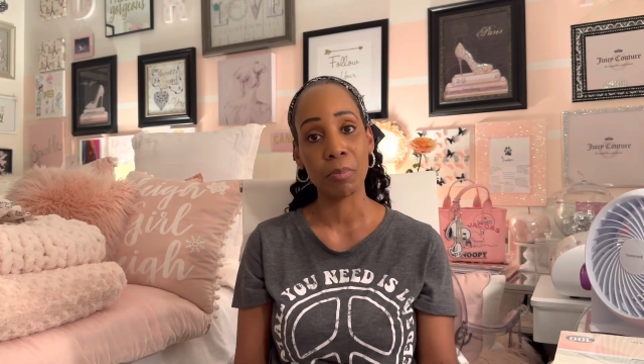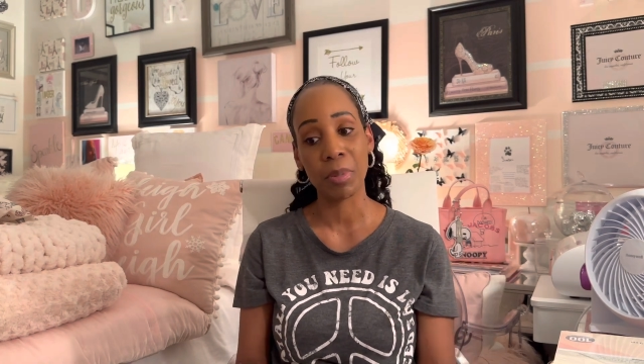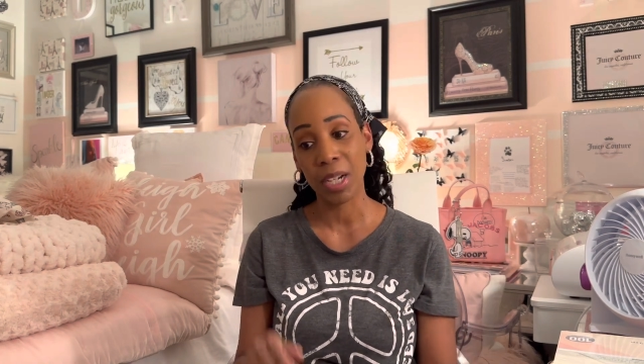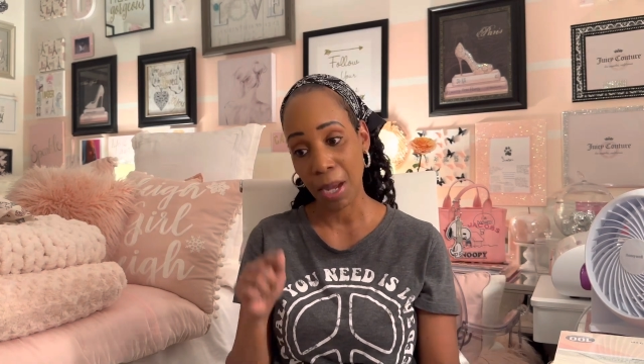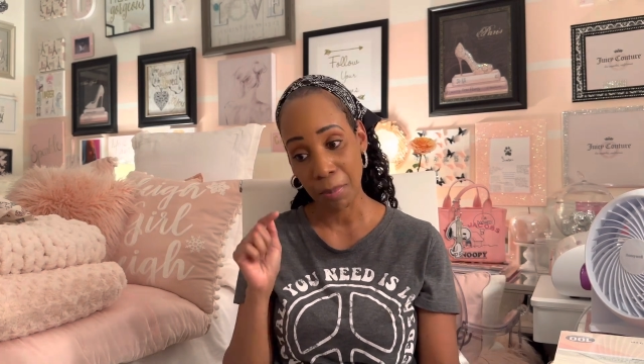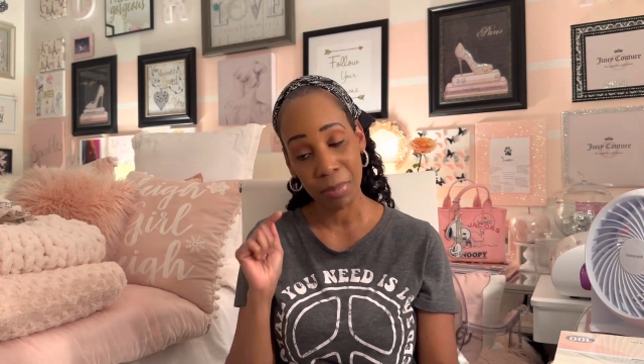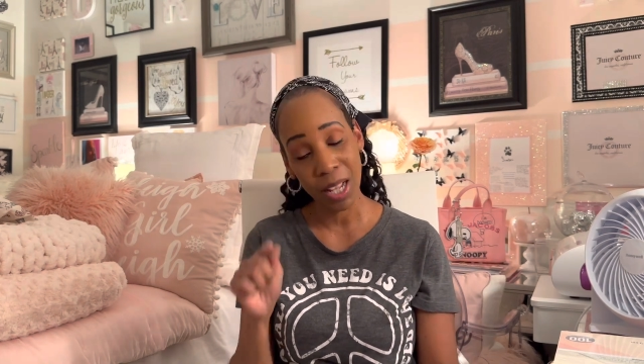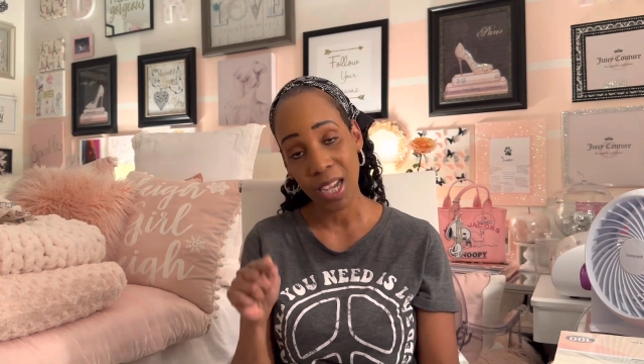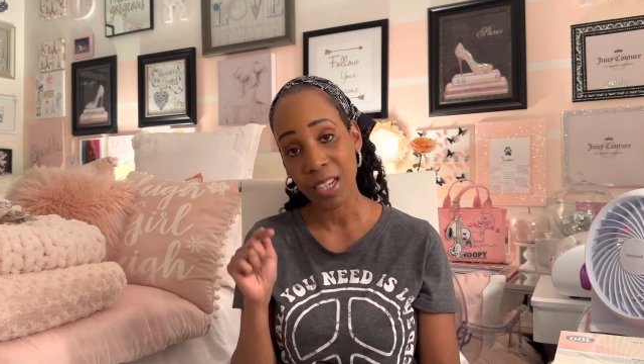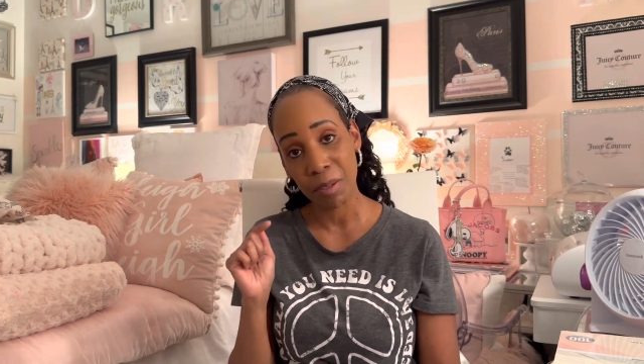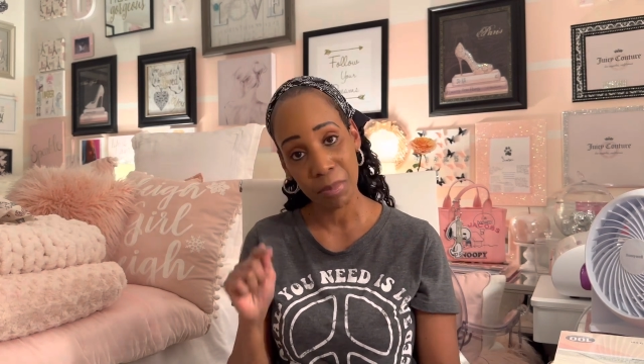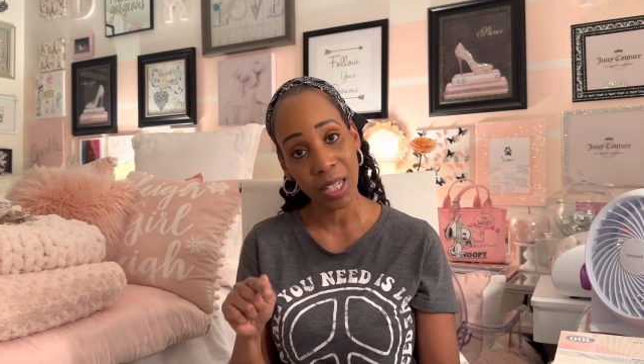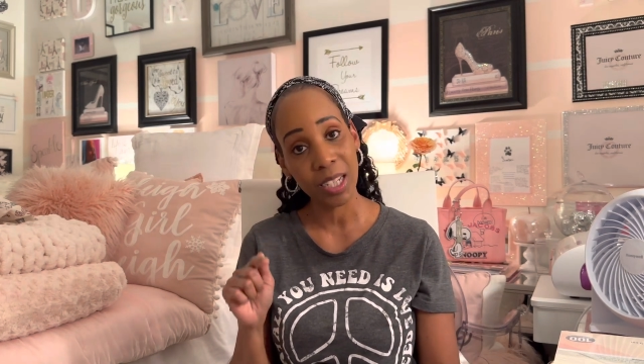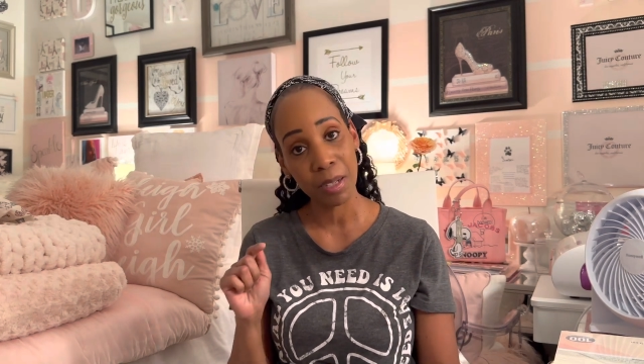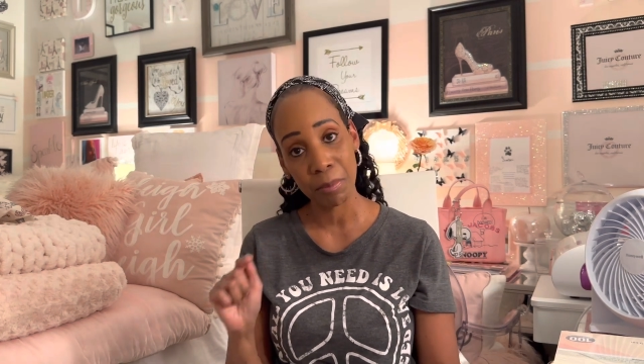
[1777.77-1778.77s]
But I block it,
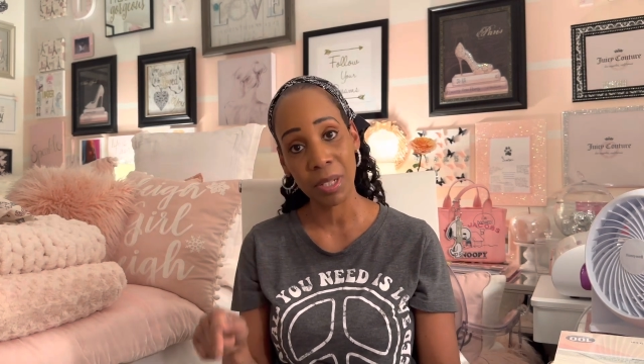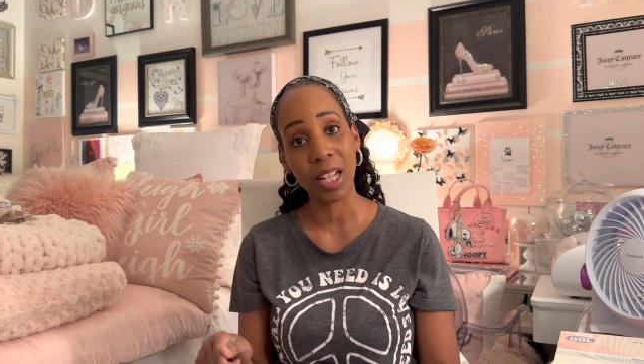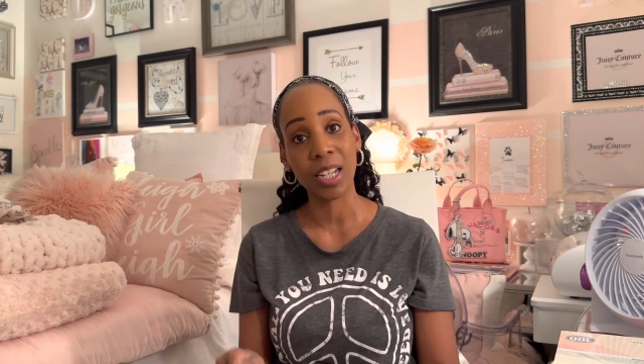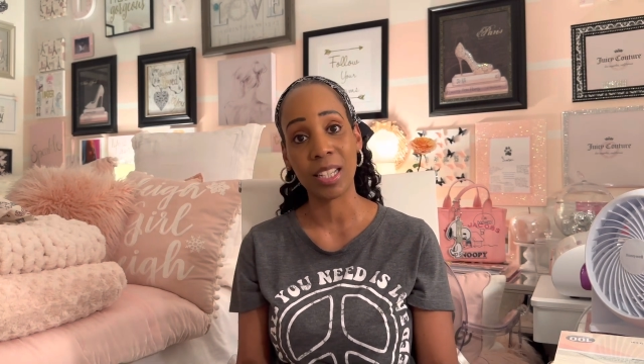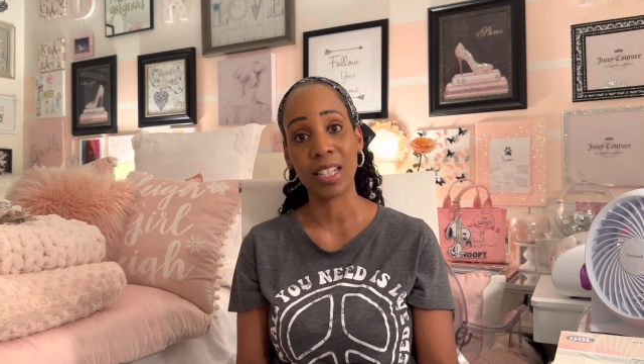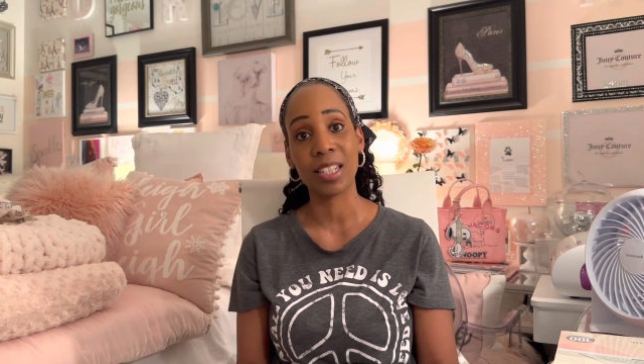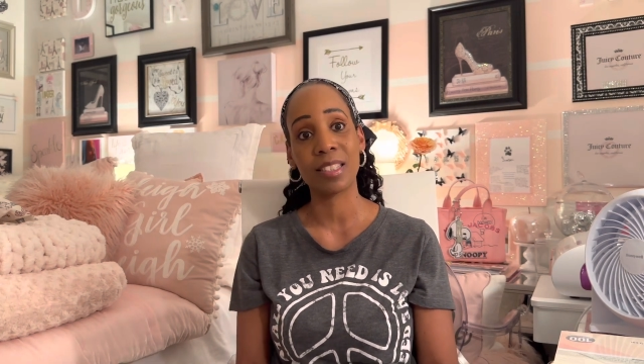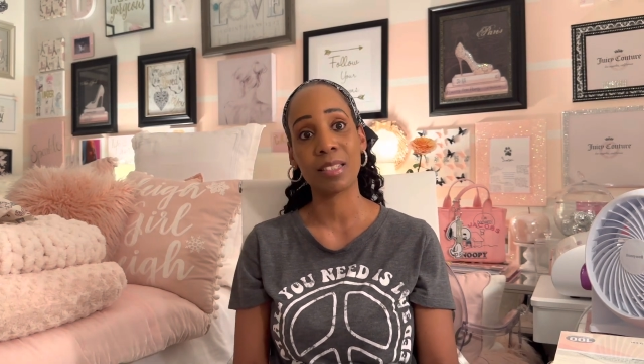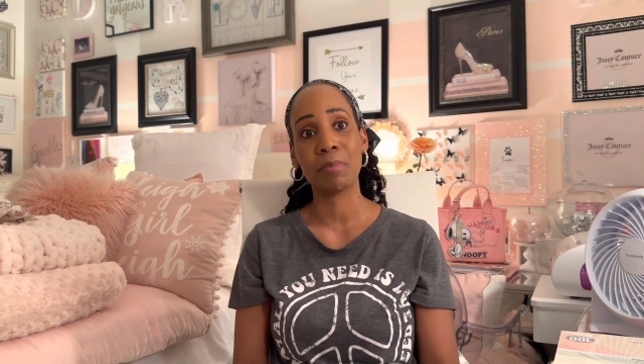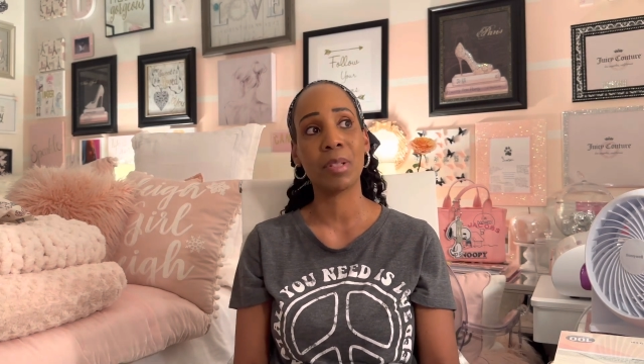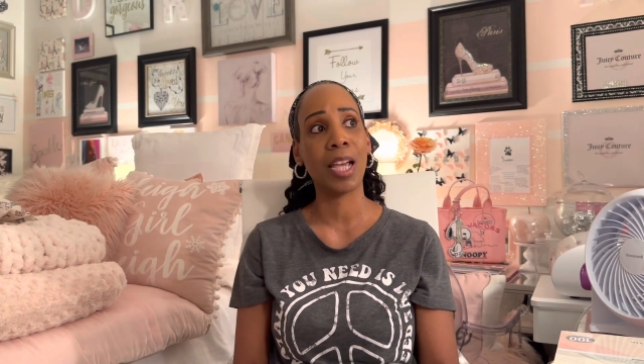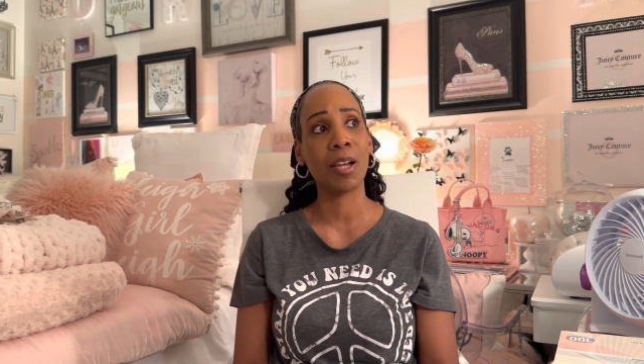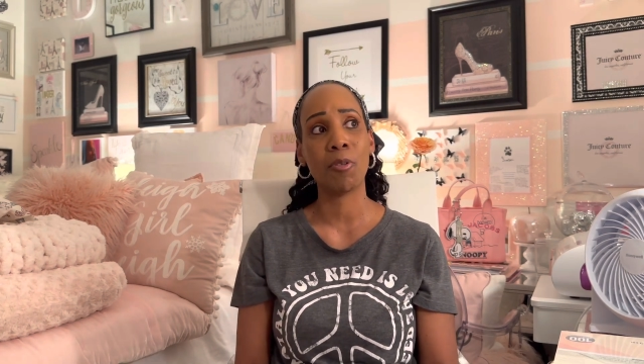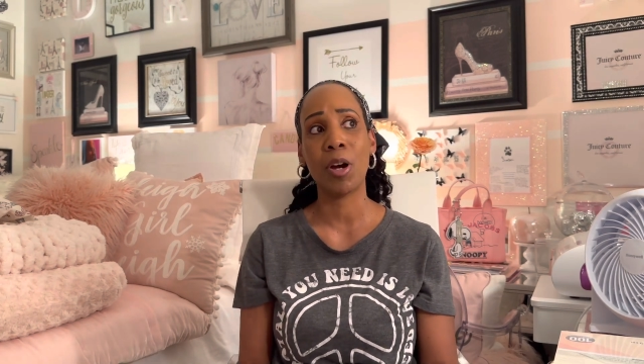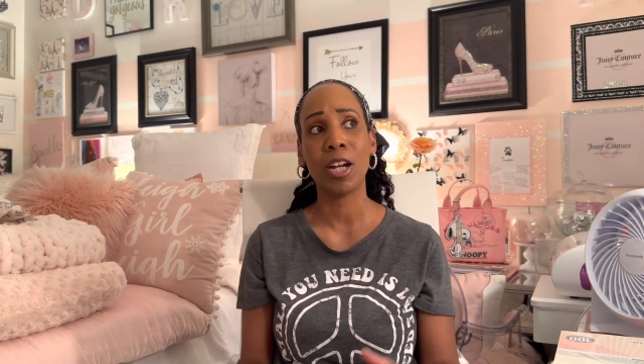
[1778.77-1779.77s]
because I'm
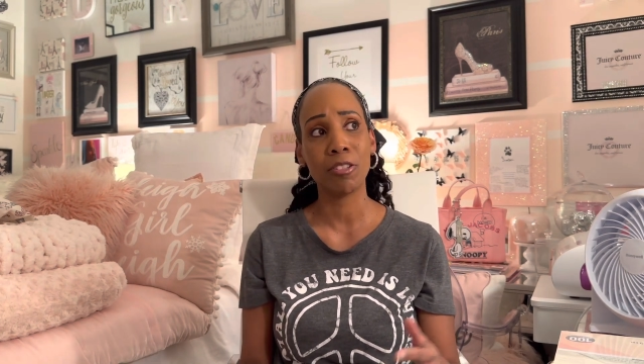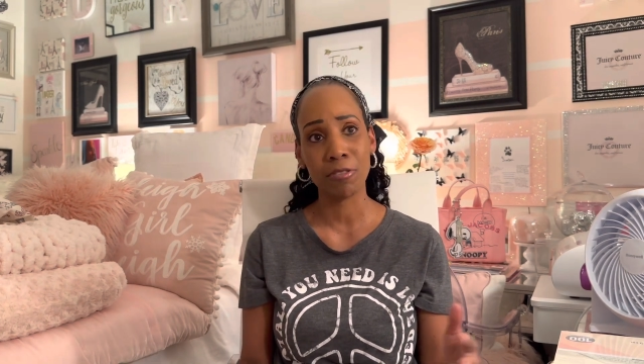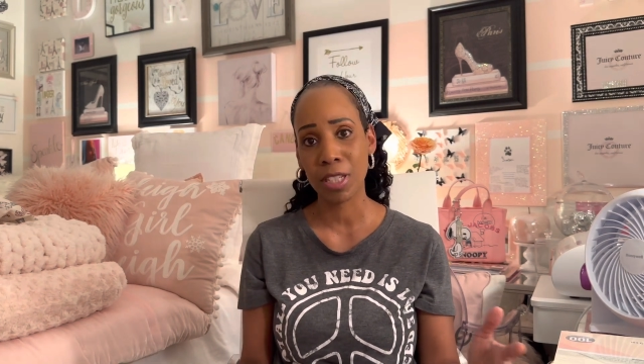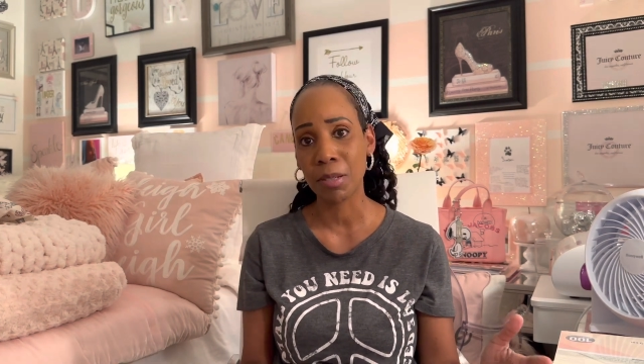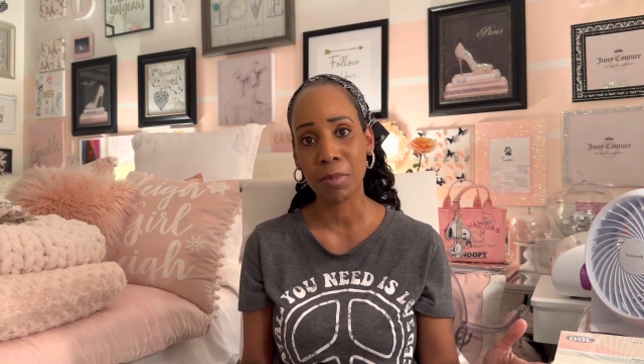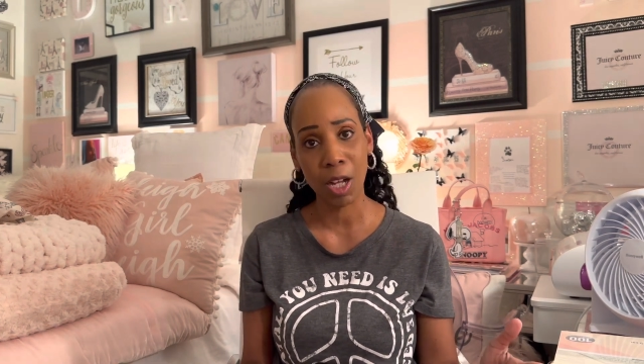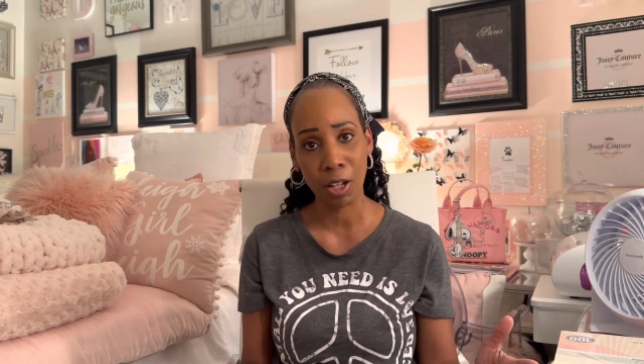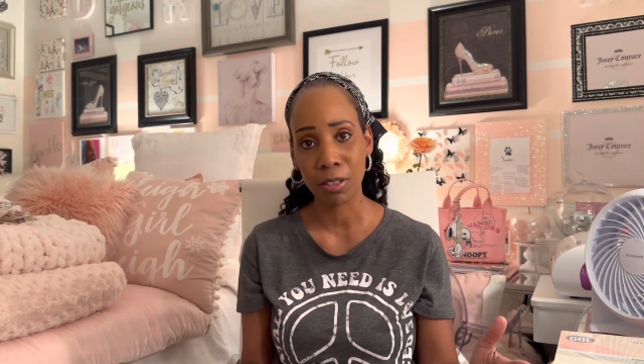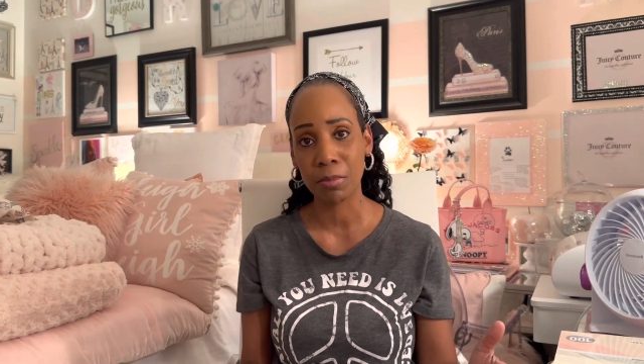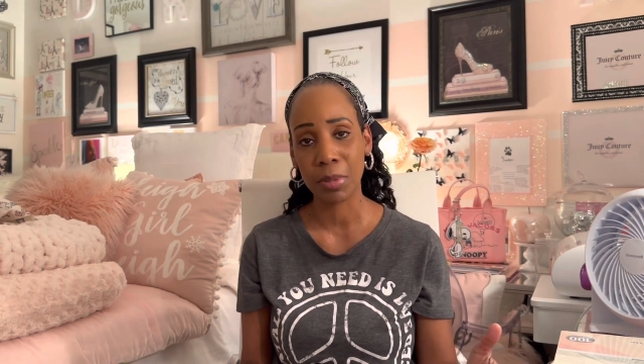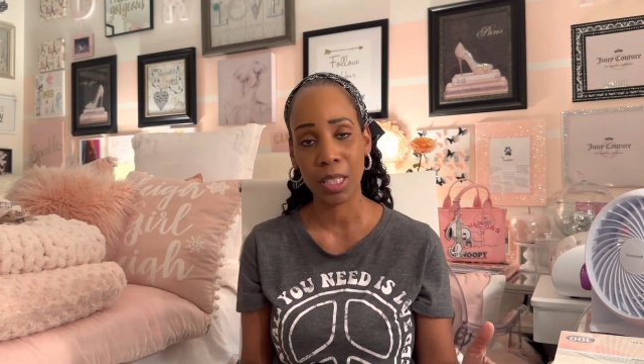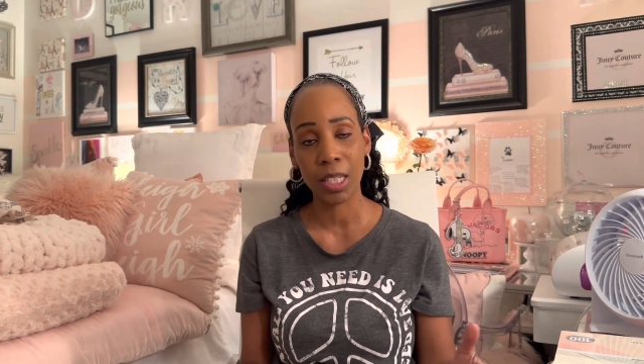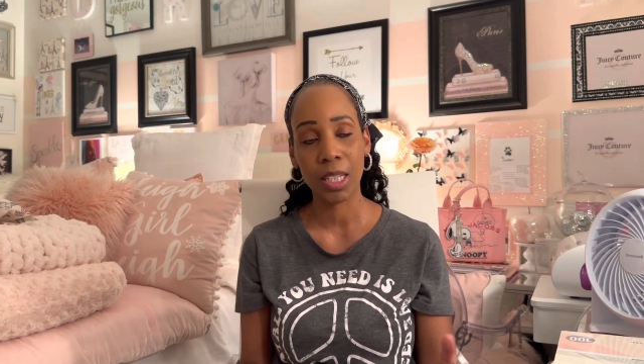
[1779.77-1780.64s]
like, why are you calling me?